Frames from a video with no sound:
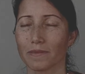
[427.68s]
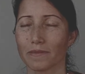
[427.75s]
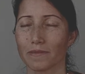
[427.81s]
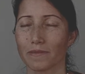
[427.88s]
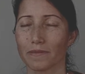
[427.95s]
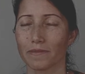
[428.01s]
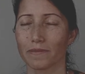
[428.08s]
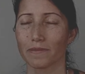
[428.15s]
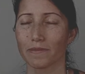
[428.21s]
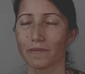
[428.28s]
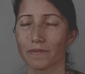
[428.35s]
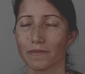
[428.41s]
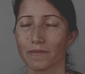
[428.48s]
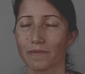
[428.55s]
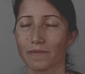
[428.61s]

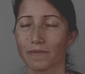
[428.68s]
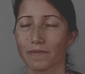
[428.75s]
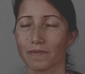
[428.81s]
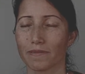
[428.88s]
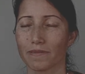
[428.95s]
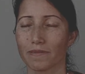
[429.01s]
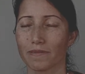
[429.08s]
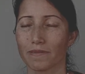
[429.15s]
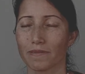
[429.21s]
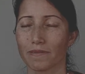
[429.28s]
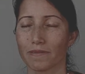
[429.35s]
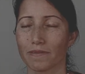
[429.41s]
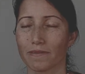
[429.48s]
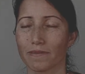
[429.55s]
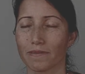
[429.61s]

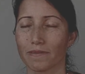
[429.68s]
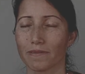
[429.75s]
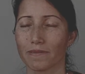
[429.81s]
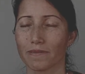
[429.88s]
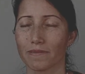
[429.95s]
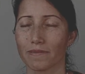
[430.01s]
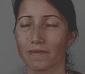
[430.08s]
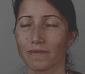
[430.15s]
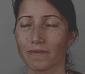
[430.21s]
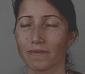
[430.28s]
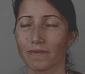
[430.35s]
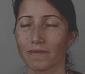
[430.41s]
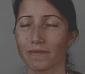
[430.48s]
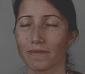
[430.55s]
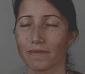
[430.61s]

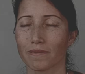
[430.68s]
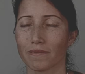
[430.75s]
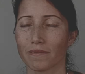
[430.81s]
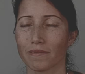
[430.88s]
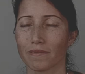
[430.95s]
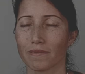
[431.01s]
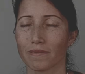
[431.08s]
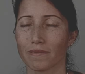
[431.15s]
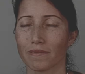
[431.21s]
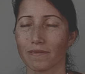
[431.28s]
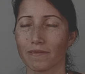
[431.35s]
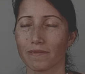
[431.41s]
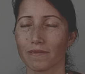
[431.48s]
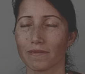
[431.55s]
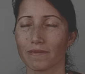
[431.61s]

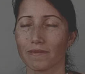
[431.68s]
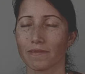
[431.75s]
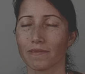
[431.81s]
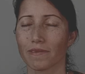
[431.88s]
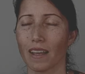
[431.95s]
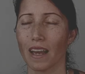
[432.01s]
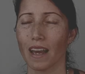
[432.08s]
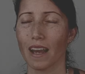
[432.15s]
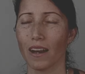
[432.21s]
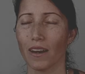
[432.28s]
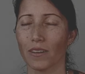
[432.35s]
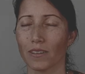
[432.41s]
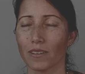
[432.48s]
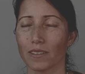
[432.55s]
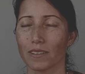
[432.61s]

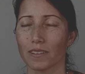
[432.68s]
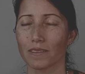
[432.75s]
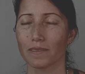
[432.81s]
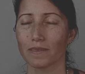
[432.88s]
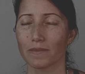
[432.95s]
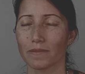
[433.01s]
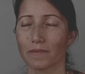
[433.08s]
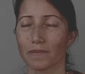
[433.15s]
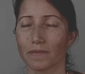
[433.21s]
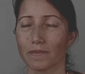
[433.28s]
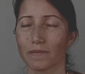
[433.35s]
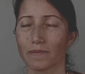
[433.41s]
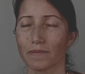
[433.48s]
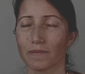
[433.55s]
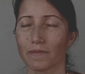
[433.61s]

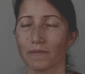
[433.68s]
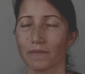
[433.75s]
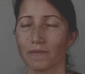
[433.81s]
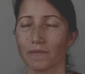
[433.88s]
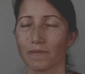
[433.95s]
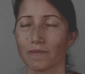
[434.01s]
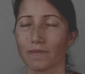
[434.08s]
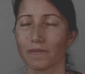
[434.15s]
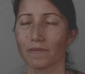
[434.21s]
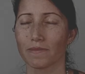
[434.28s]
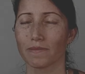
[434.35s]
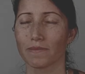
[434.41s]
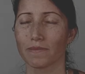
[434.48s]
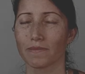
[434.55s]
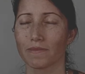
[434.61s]

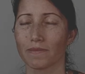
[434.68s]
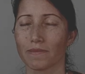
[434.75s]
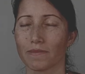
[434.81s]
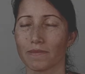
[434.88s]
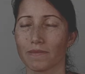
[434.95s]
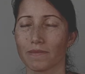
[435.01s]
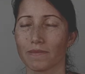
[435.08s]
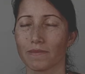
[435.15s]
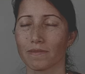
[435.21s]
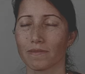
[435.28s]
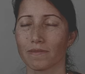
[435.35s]
No one is speaking in this clip.